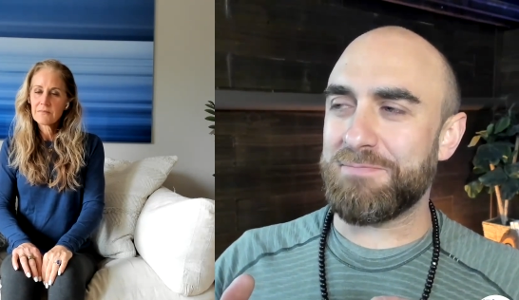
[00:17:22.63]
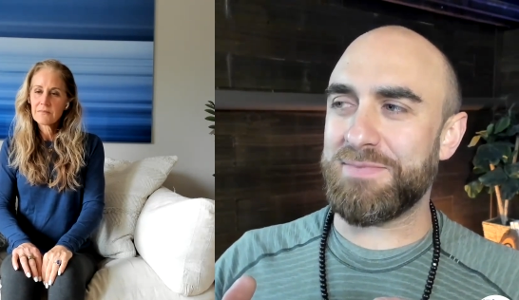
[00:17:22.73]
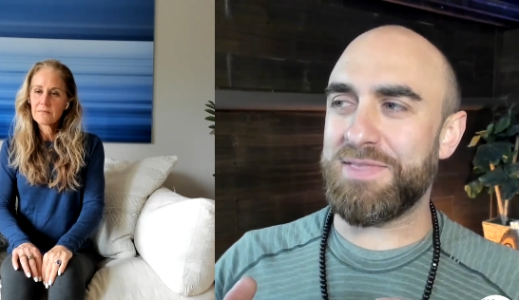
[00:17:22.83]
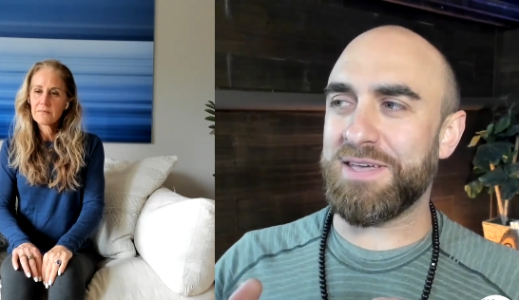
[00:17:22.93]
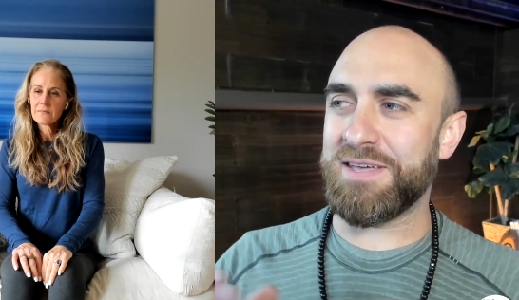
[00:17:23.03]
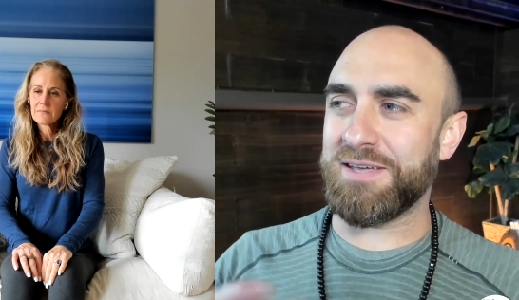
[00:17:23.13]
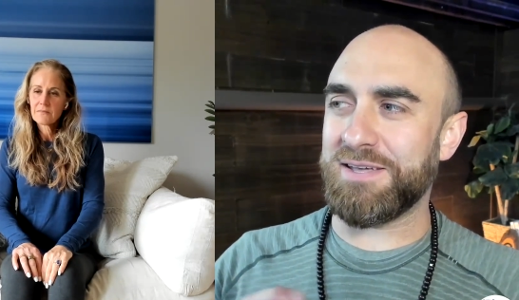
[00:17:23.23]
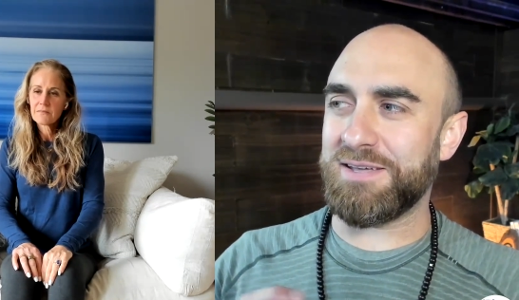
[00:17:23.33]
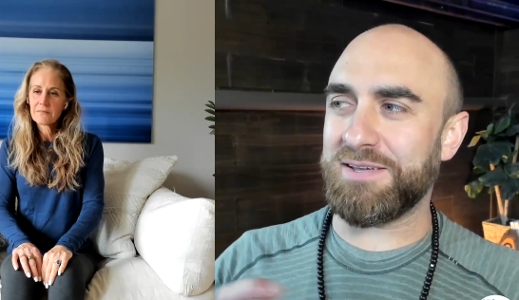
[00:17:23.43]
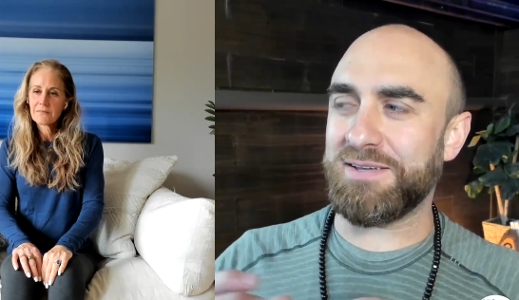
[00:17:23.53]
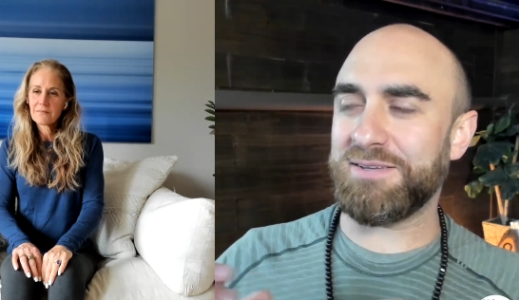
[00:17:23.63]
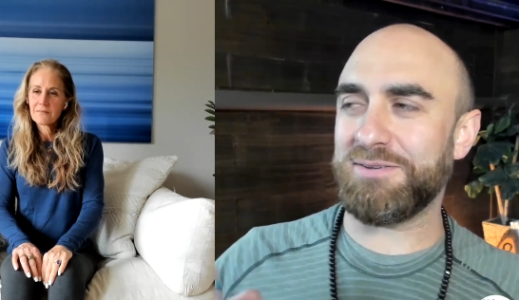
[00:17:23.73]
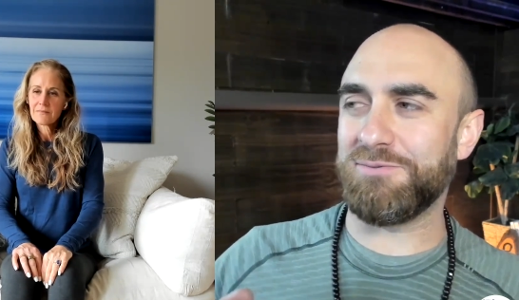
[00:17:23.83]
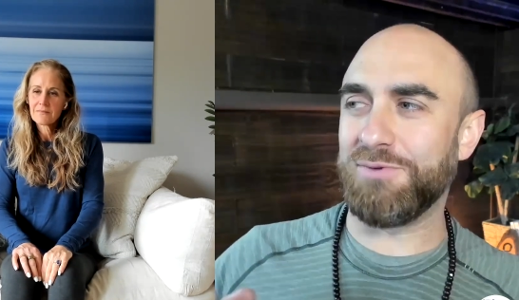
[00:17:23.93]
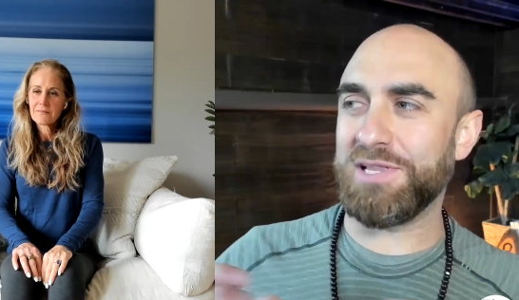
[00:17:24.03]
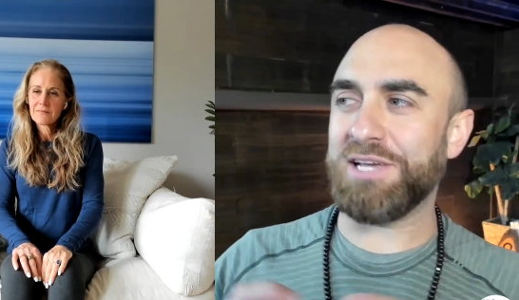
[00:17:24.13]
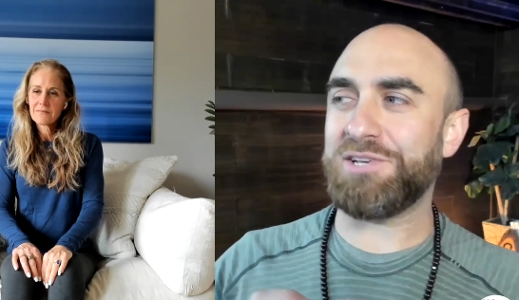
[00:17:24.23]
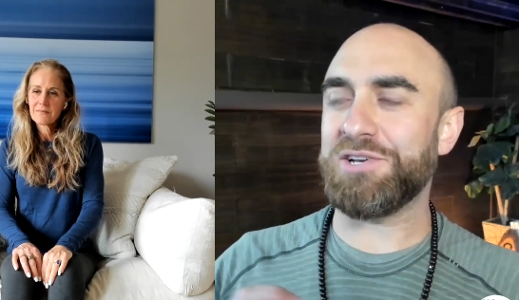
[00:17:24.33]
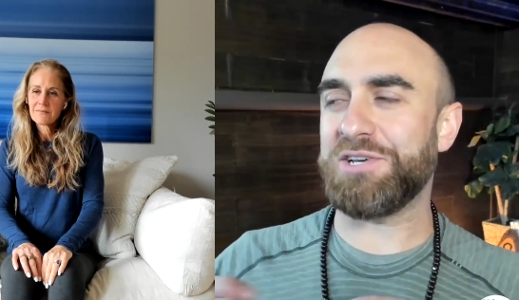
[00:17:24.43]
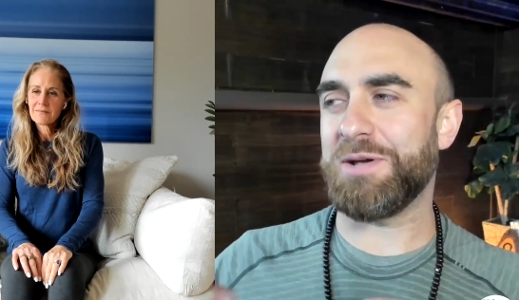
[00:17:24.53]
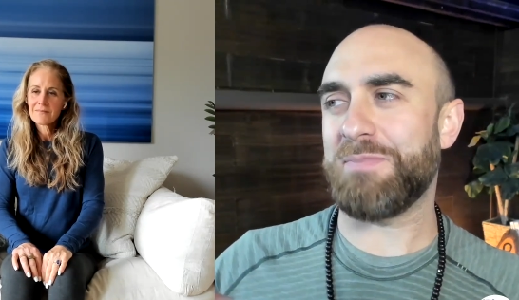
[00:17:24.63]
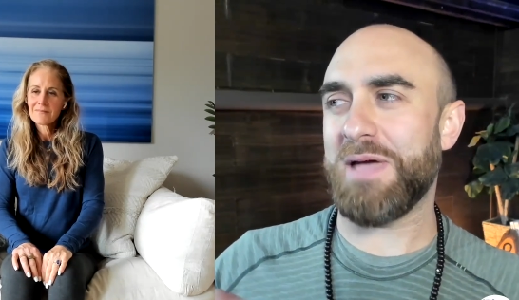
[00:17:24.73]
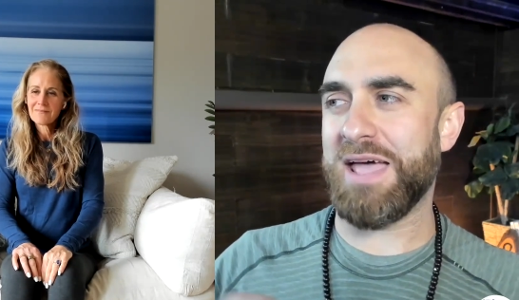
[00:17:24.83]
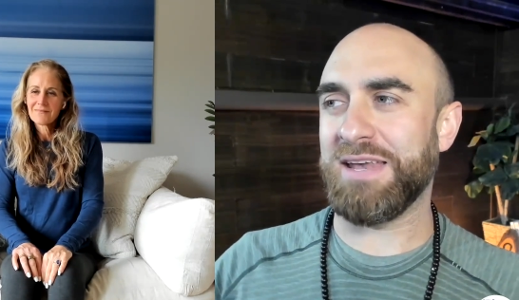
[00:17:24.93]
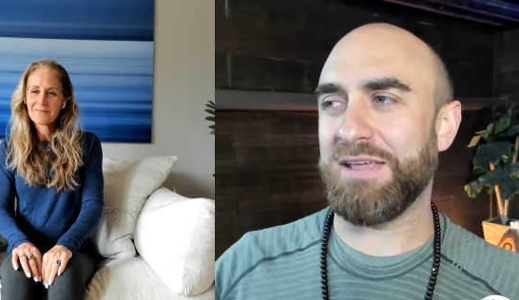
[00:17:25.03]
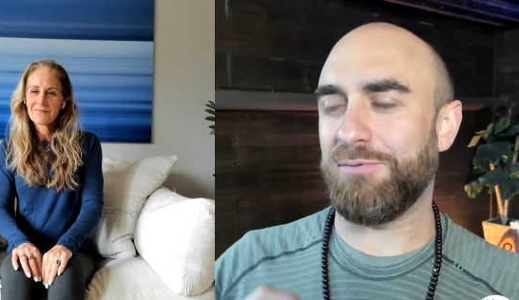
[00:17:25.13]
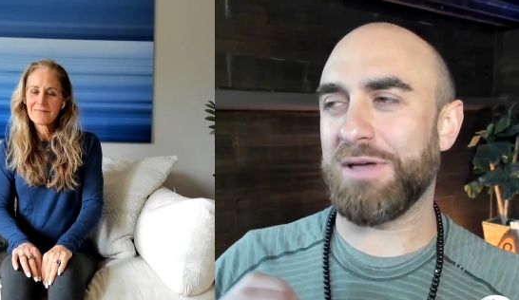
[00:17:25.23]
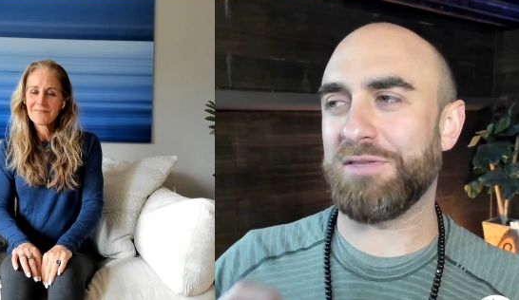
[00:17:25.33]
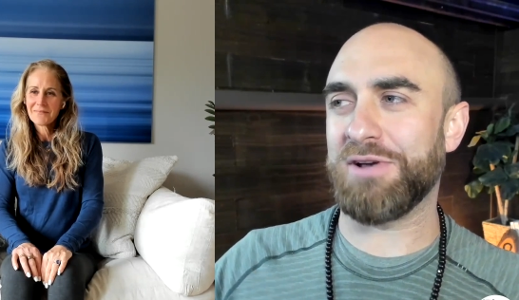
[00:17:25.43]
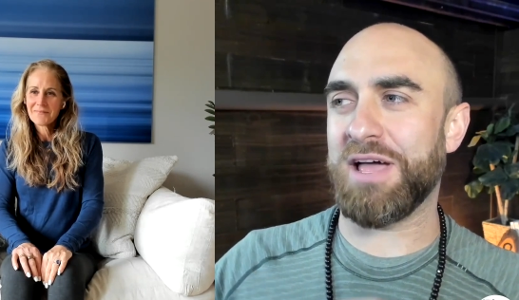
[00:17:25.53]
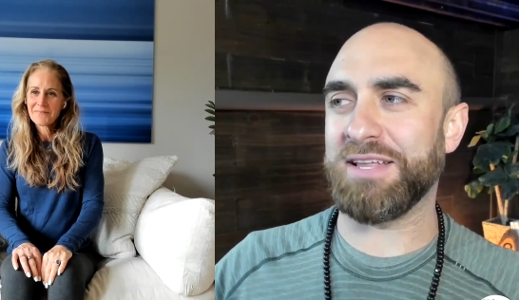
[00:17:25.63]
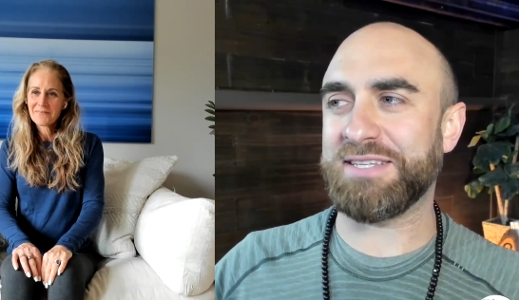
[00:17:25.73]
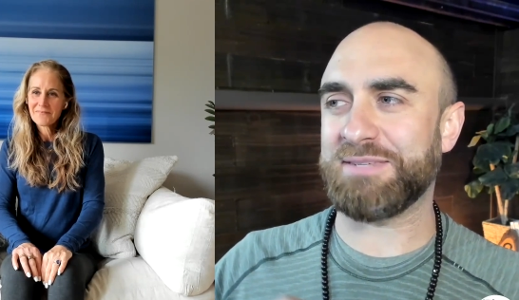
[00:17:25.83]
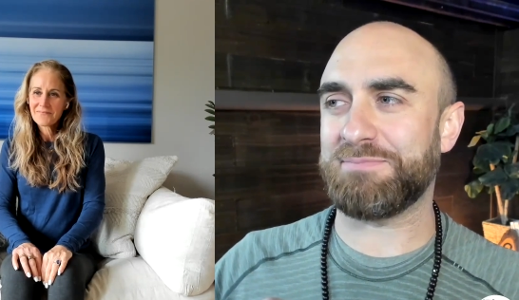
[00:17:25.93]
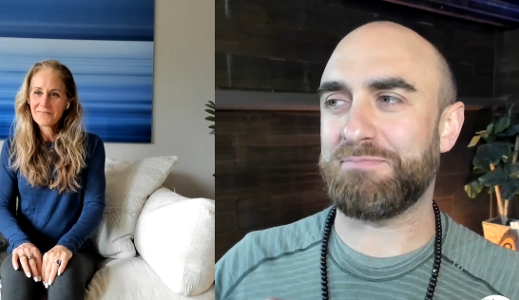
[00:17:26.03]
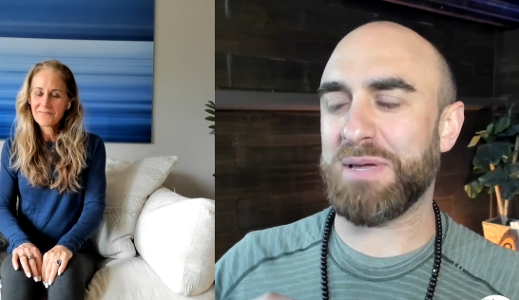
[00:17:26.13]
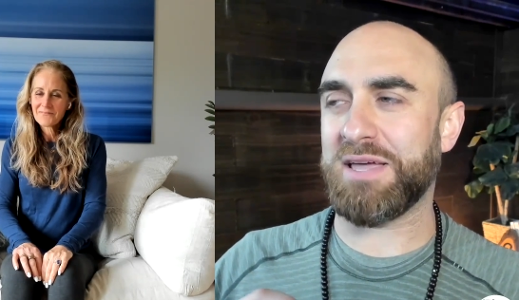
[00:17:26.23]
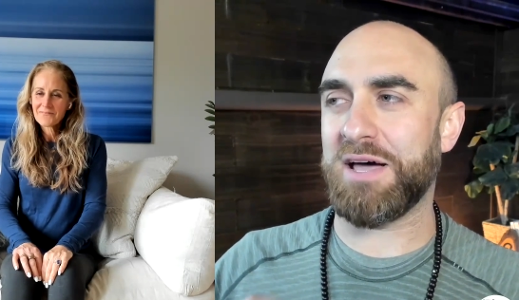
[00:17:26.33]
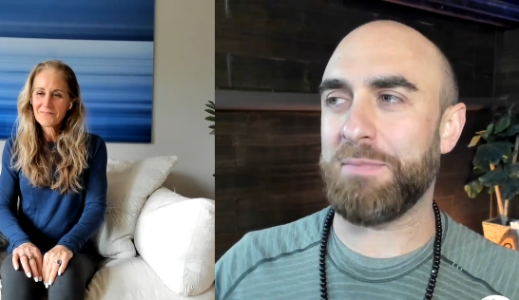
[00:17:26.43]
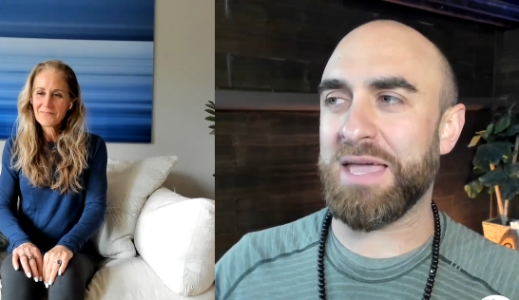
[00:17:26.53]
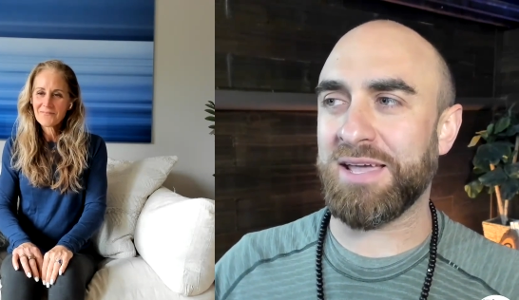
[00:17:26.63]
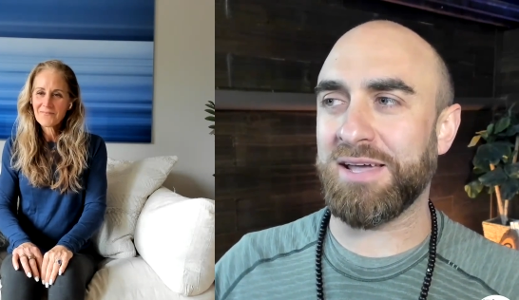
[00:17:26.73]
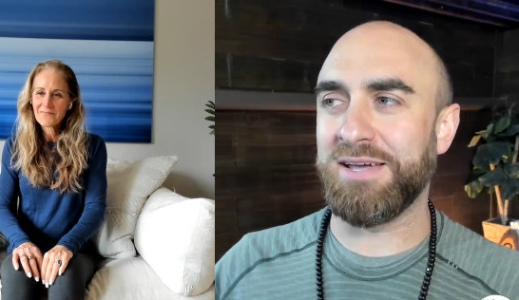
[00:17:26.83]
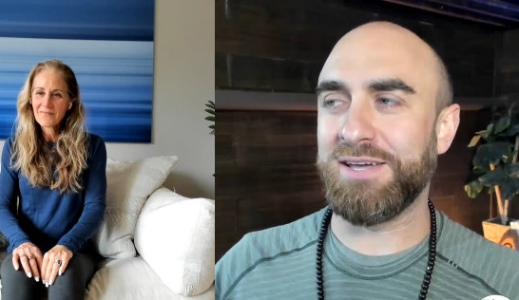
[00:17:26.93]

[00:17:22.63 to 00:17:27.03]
Speaker 1: the relationship and whether or not it's actually